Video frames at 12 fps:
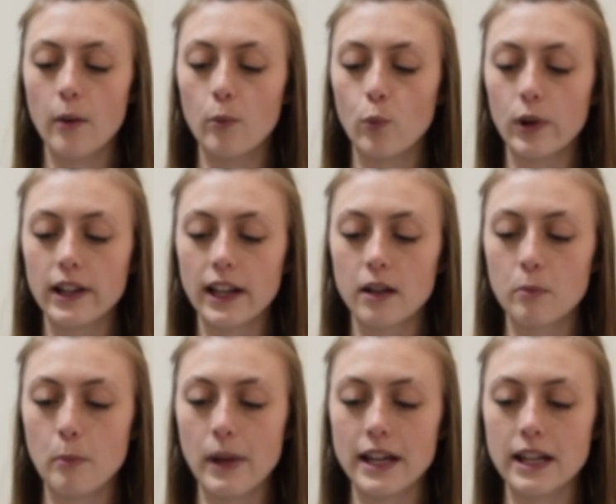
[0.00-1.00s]
We like
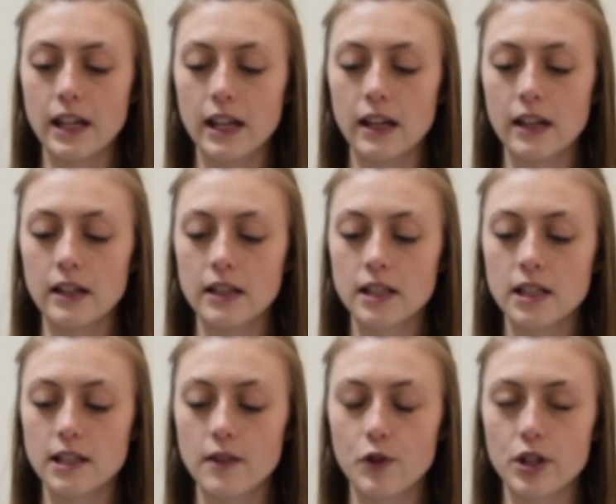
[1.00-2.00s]
making
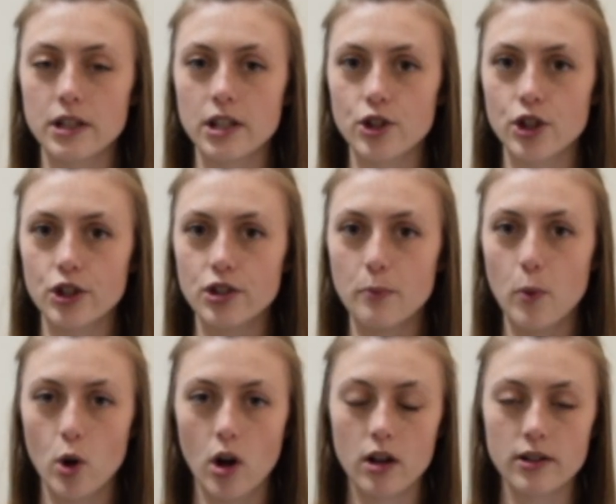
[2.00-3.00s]
different dishes to
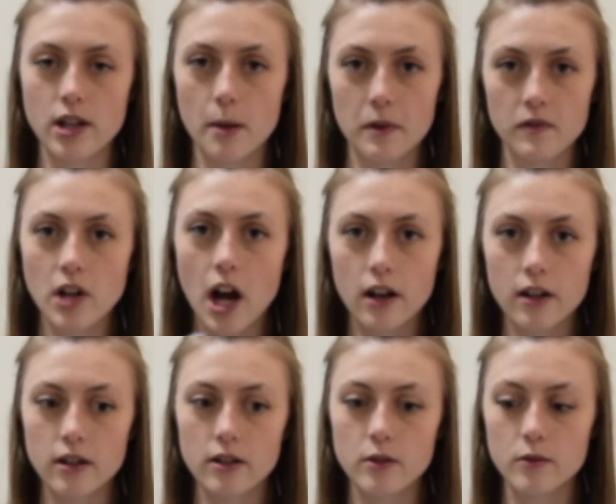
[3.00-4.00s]
put on top of
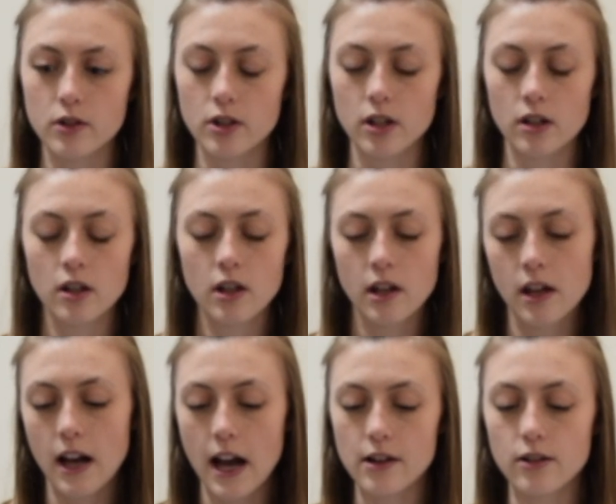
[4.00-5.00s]
tacos or,
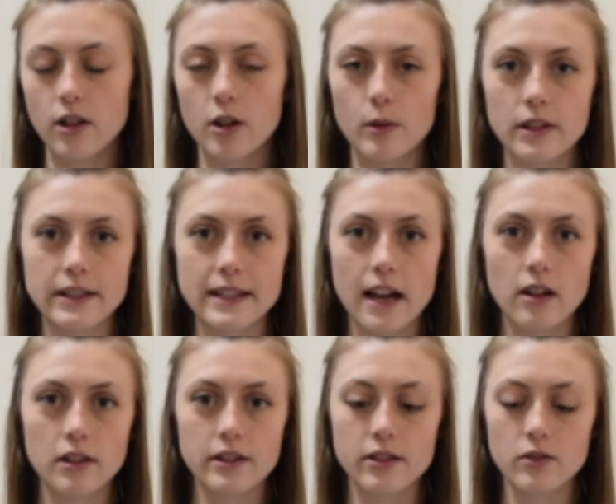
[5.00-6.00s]
I don't know, in
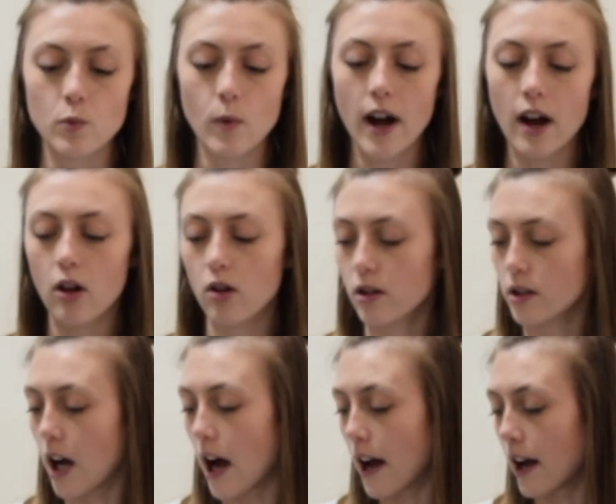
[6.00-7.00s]
salads as well.
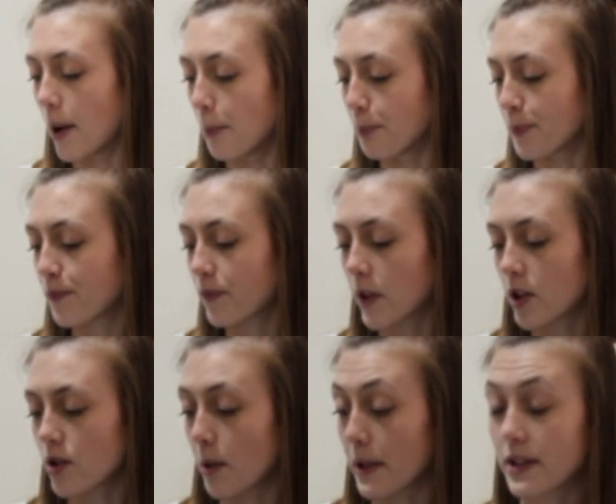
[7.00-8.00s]

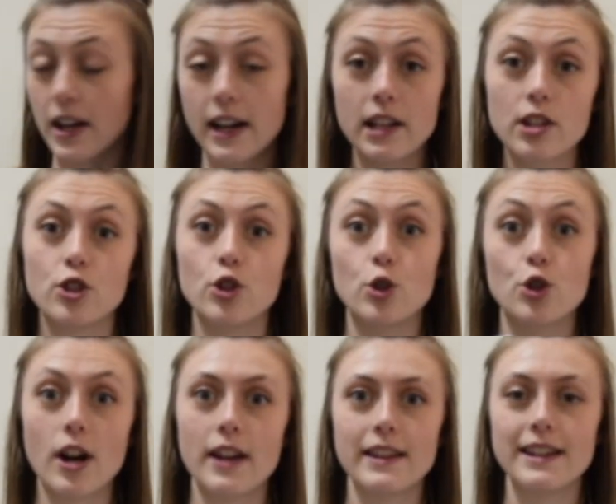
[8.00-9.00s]
So I'm excited to
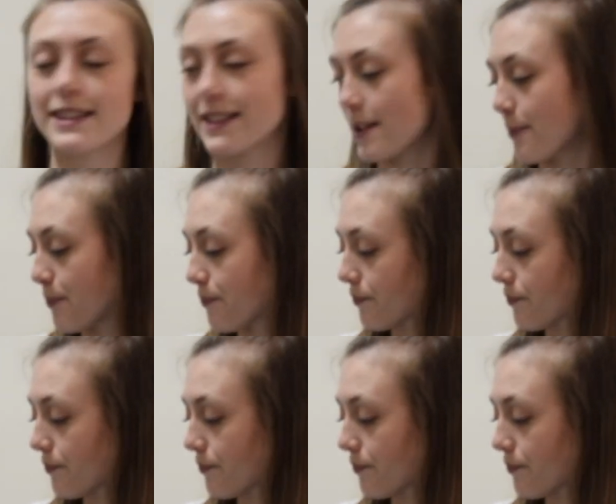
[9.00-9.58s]
try these.